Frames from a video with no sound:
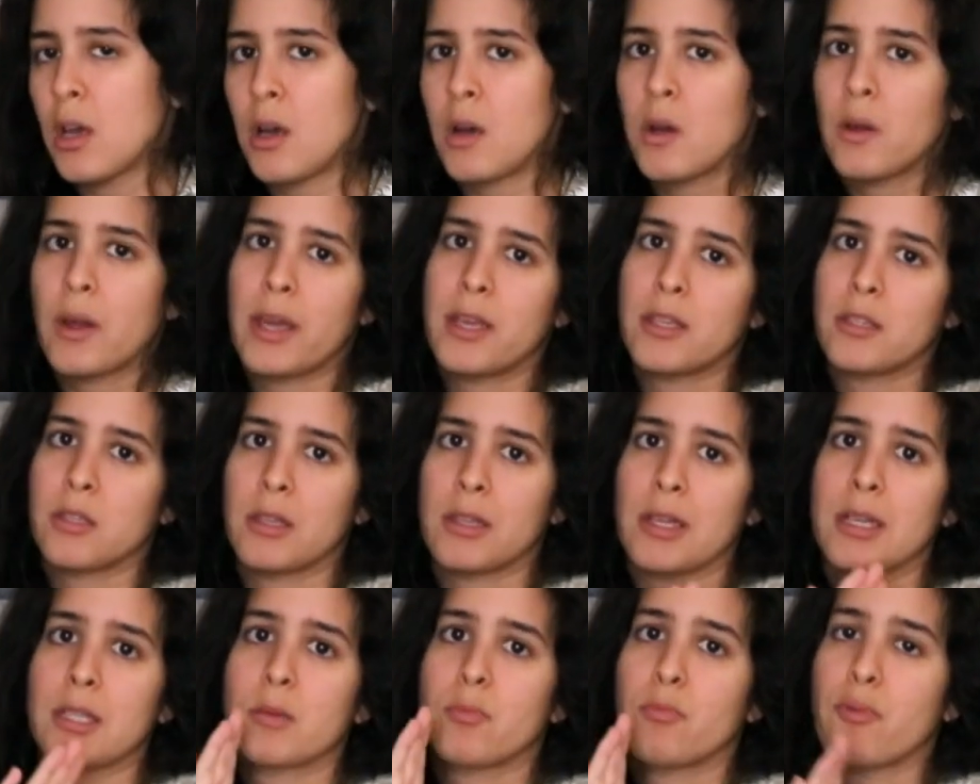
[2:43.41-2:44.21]
Okay, so
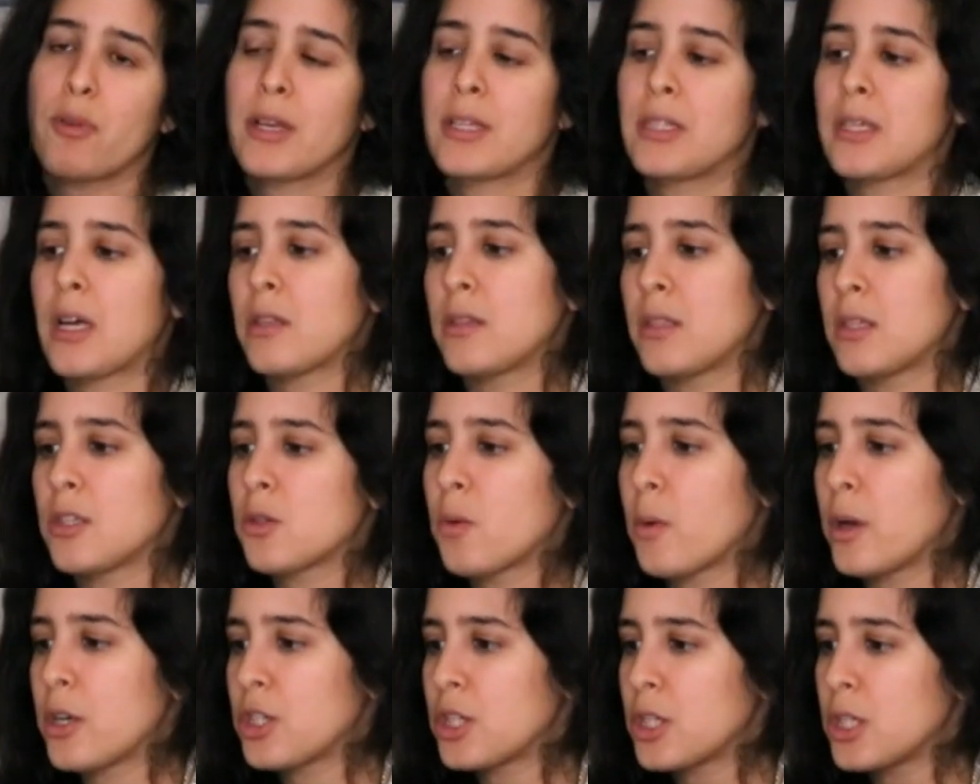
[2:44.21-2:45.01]
let's break down this
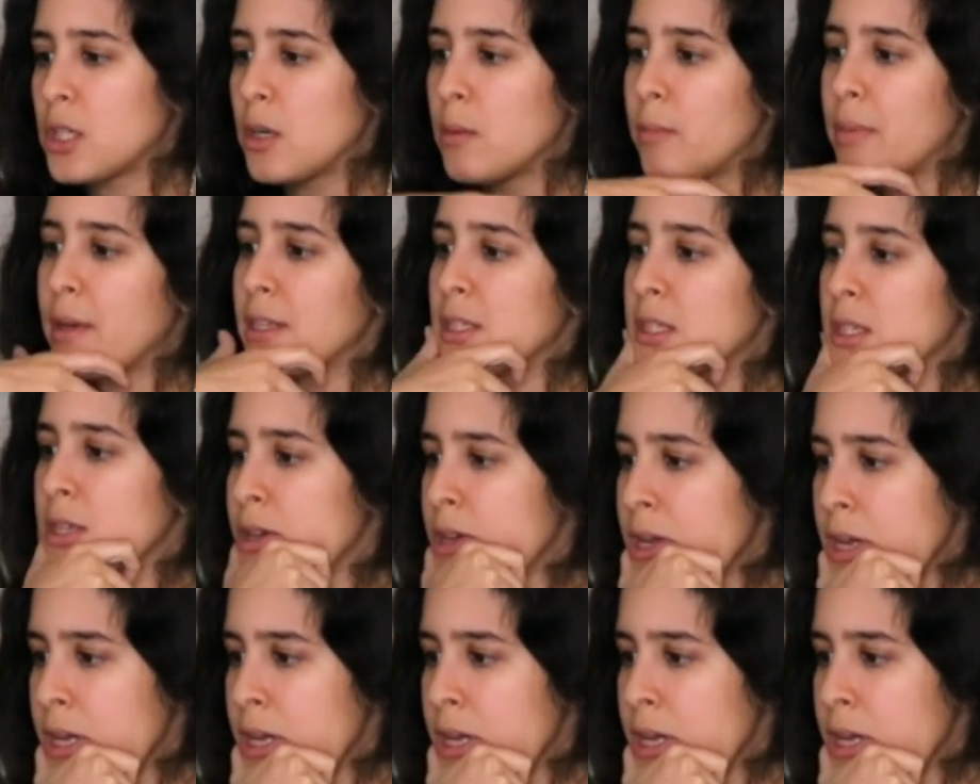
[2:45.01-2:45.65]
question a bit.